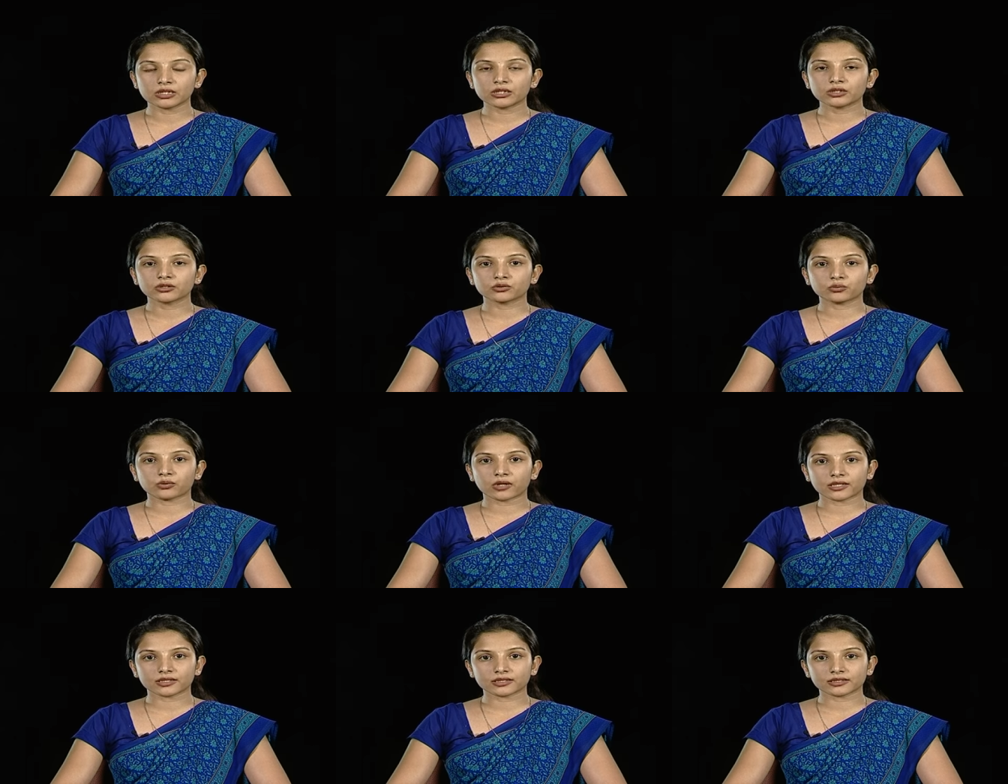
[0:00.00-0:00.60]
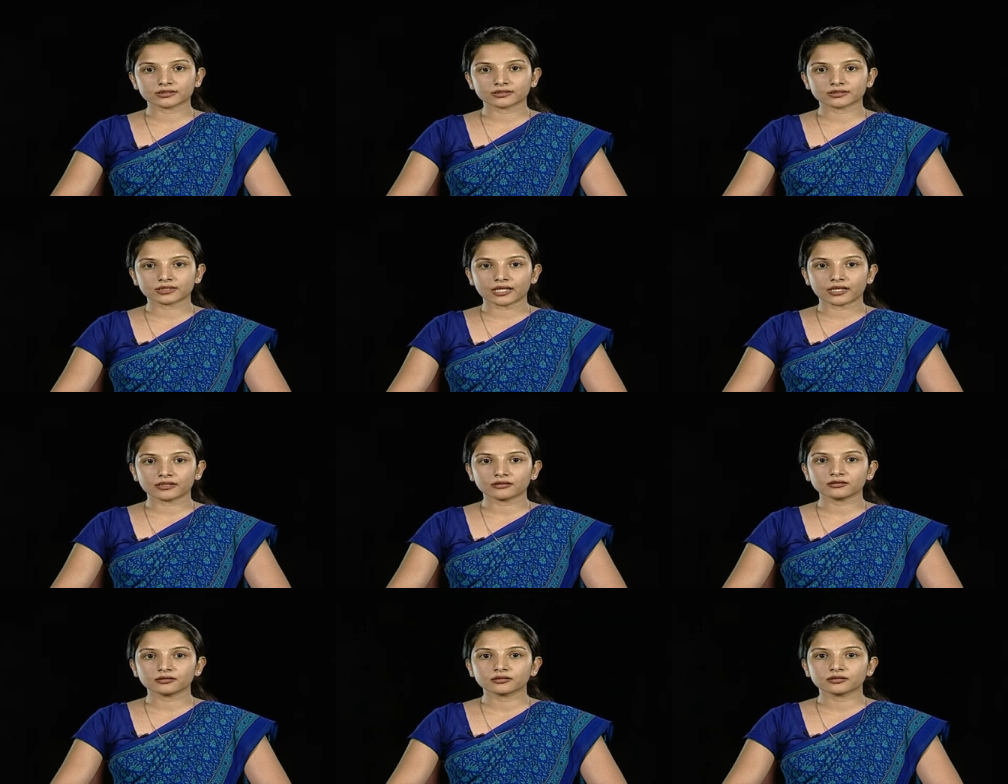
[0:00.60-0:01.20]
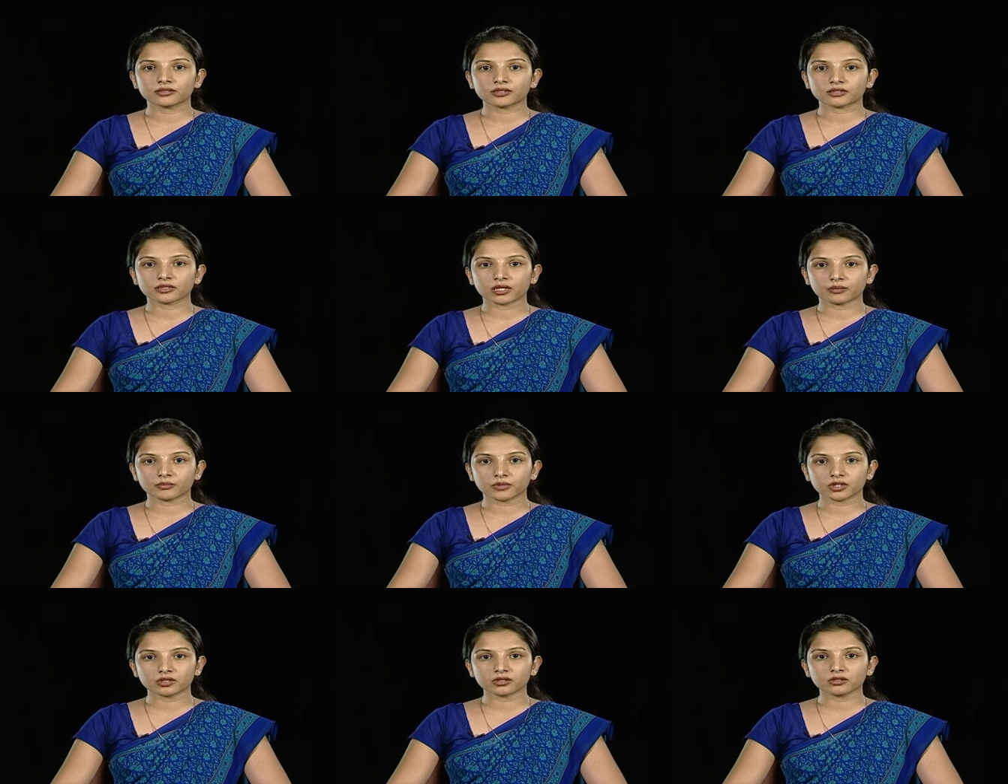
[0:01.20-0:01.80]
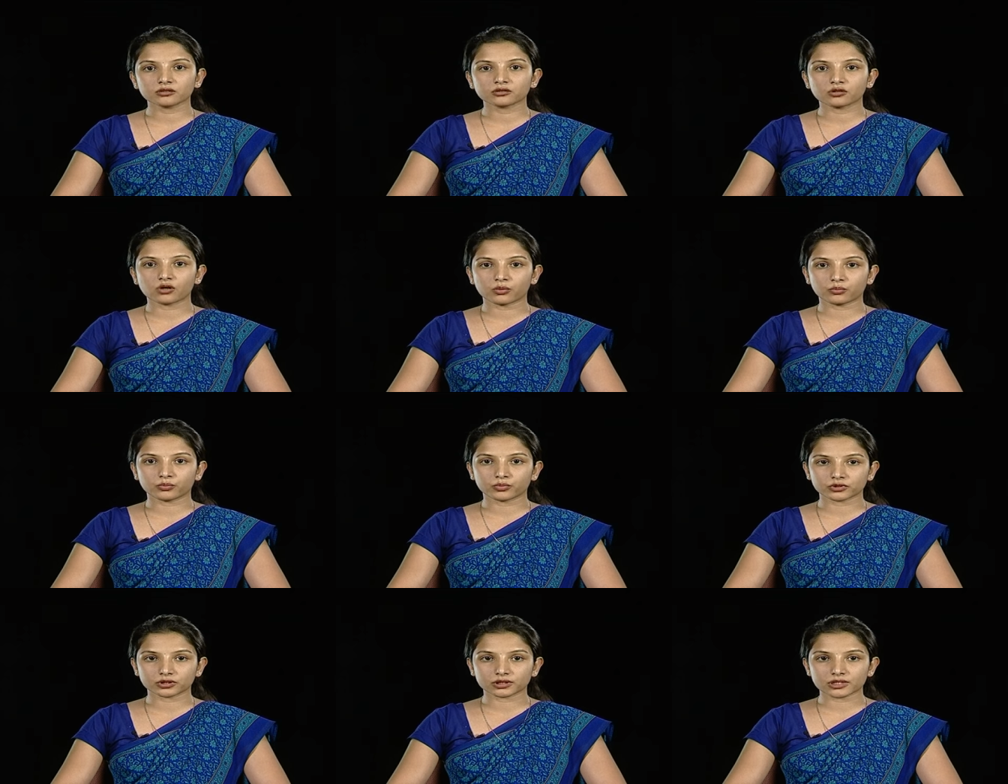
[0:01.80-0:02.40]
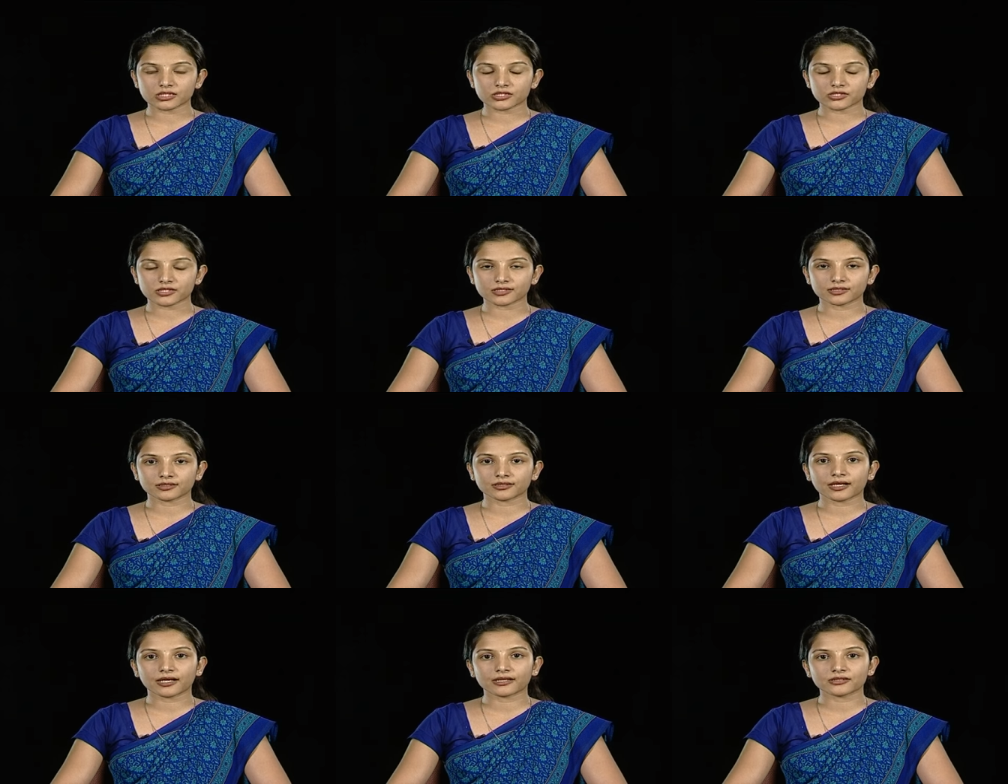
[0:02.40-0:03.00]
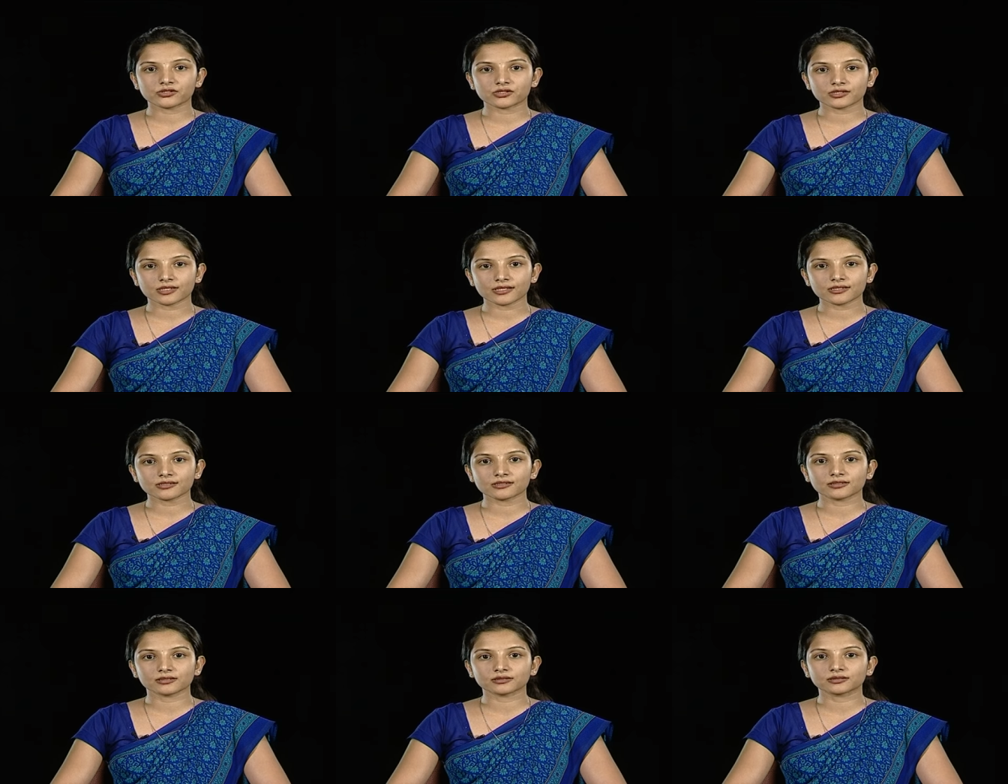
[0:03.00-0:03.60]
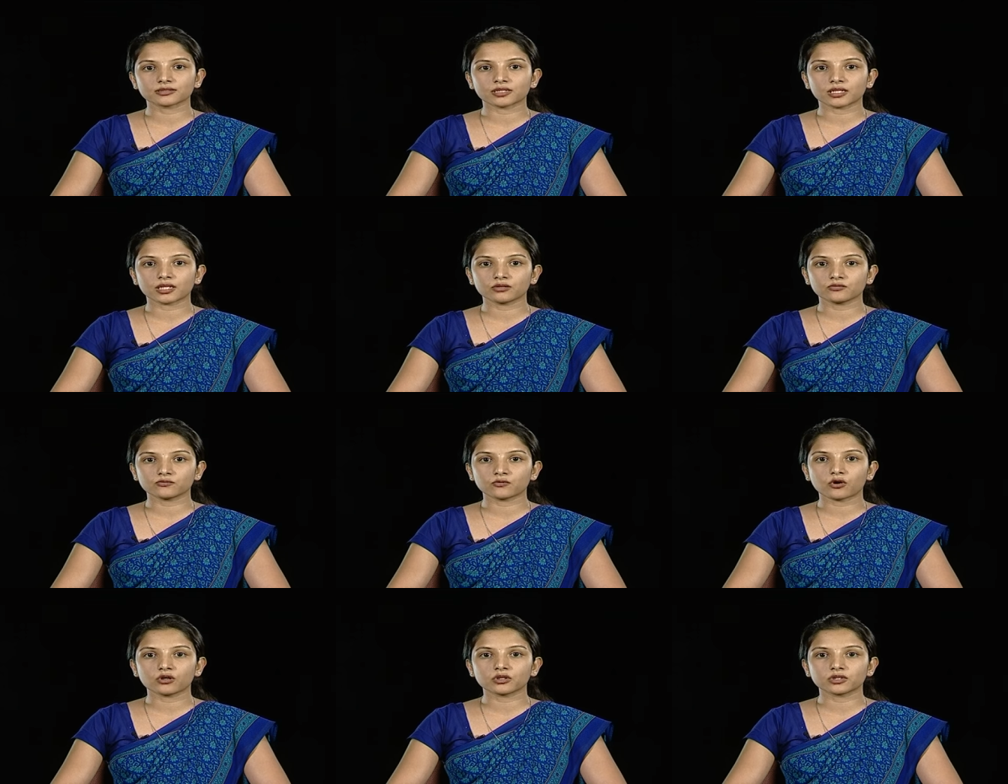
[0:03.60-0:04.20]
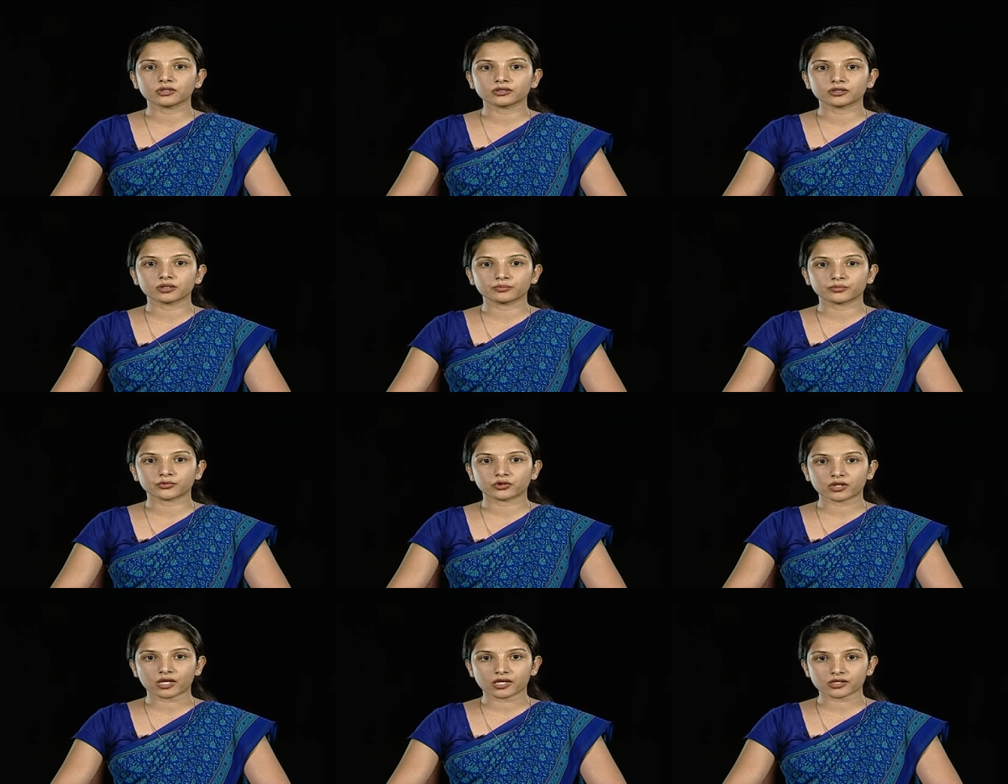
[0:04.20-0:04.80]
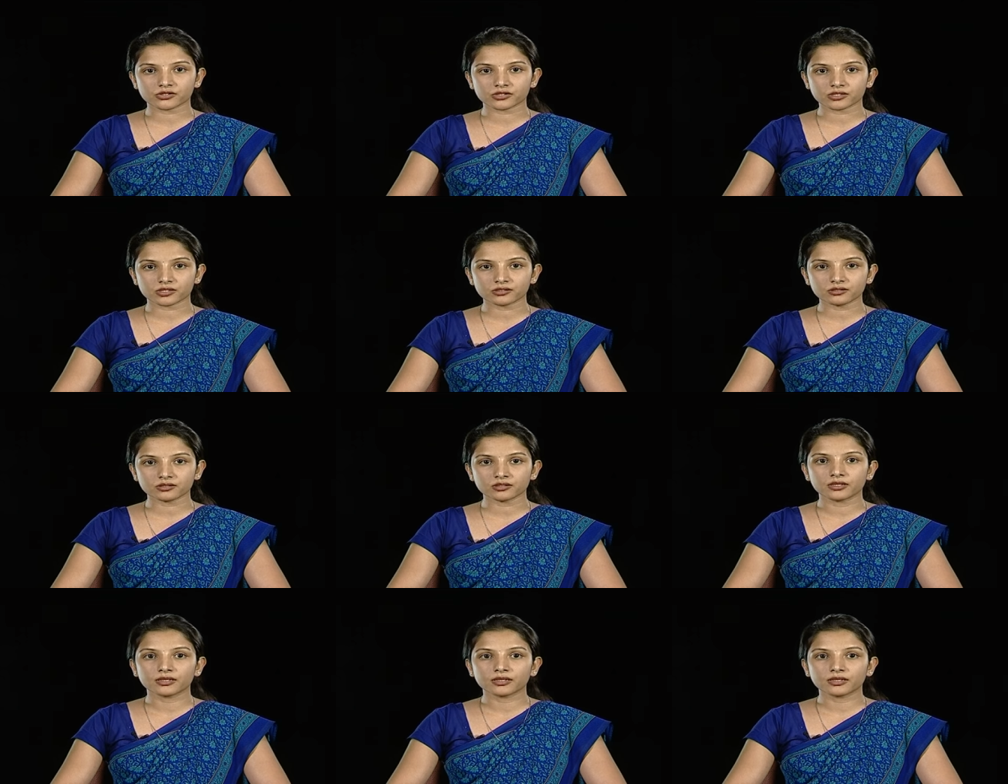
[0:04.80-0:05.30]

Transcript: to understand the chemical composition and changes involved in the production,